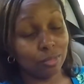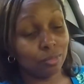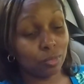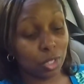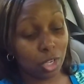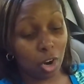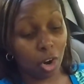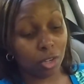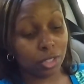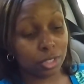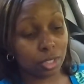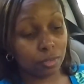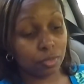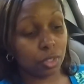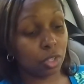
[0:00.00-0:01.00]

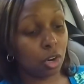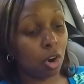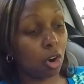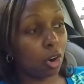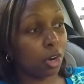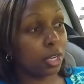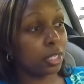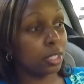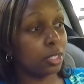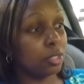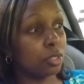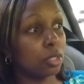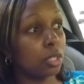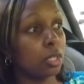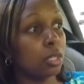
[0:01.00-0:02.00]
regardless if their car
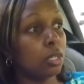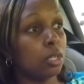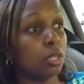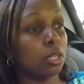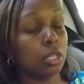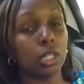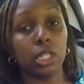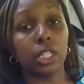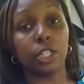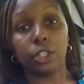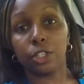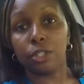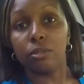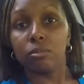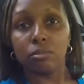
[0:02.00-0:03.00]
is
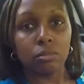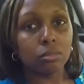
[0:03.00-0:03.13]
glitter.